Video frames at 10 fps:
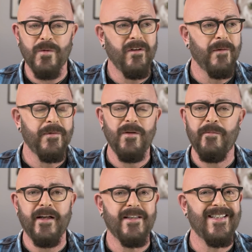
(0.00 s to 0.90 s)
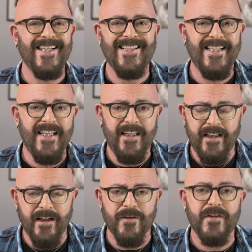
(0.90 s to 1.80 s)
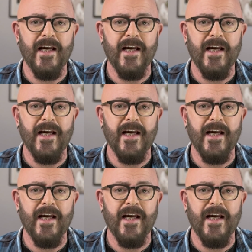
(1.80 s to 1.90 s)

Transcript: We're up to about 16 years